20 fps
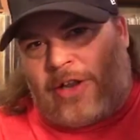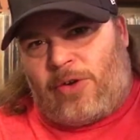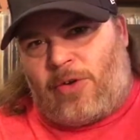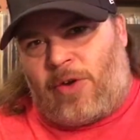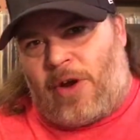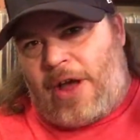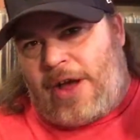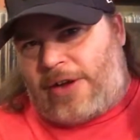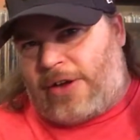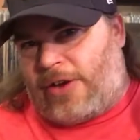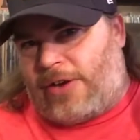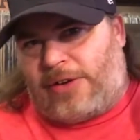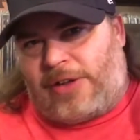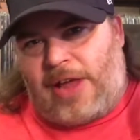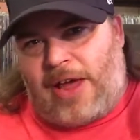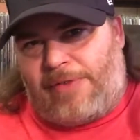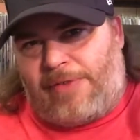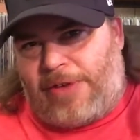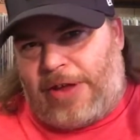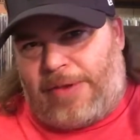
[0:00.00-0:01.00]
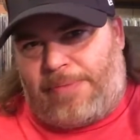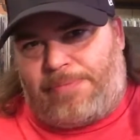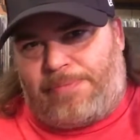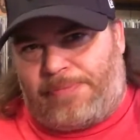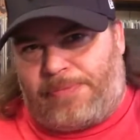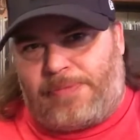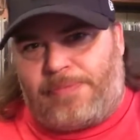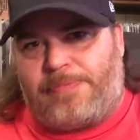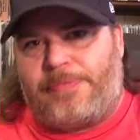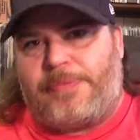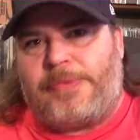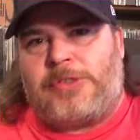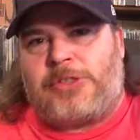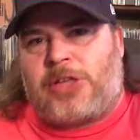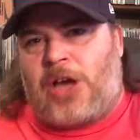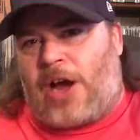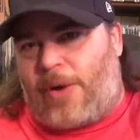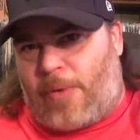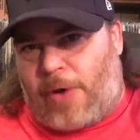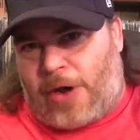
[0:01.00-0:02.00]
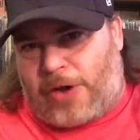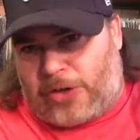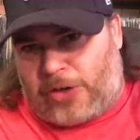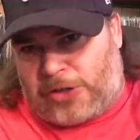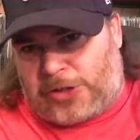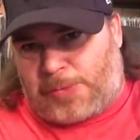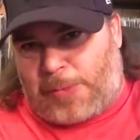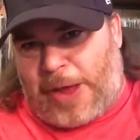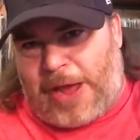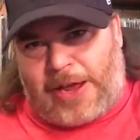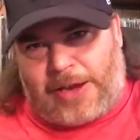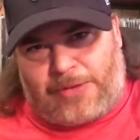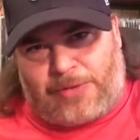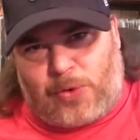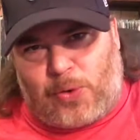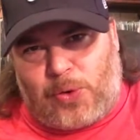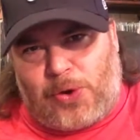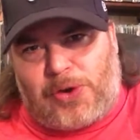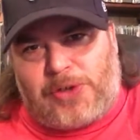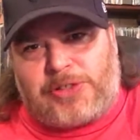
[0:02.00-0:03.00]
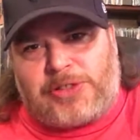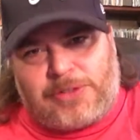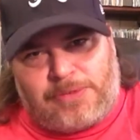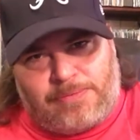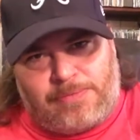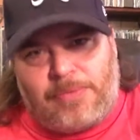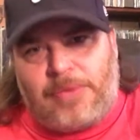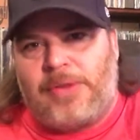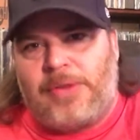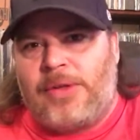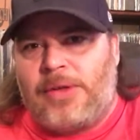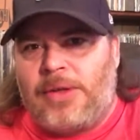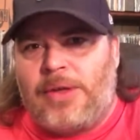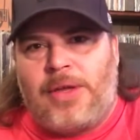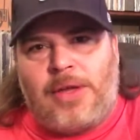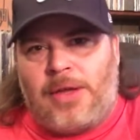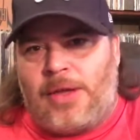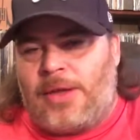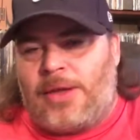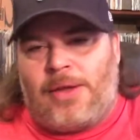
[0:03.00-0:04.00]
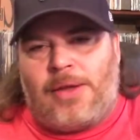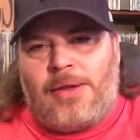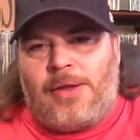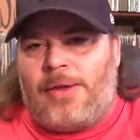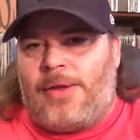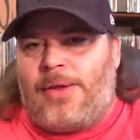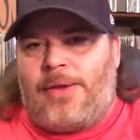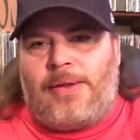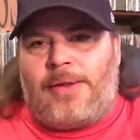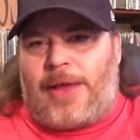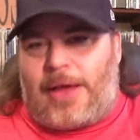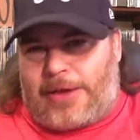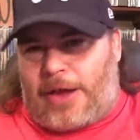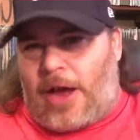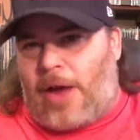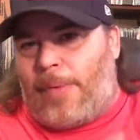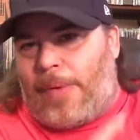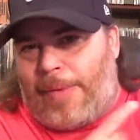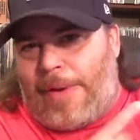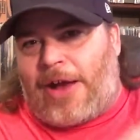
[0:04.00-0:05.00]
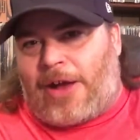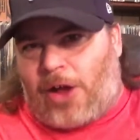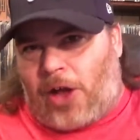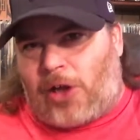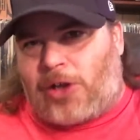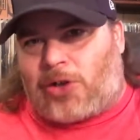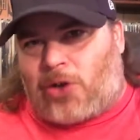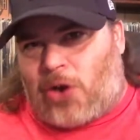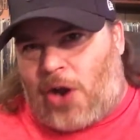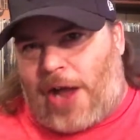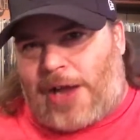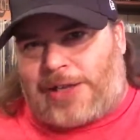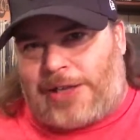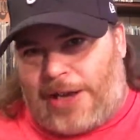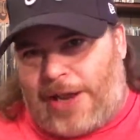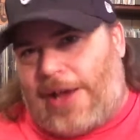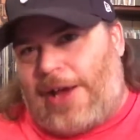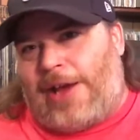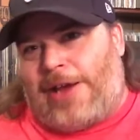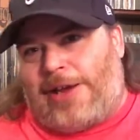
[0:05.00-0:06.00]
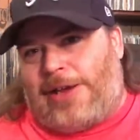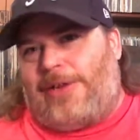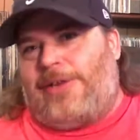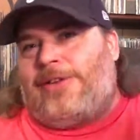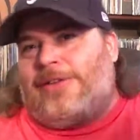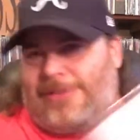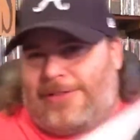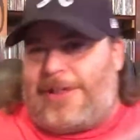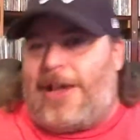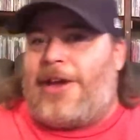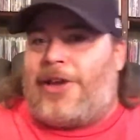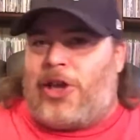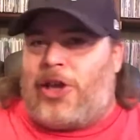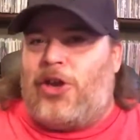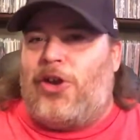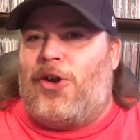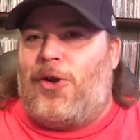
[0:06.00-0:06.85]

record, love it. Scott Waters band, of course. That got me back on track today. Thank you,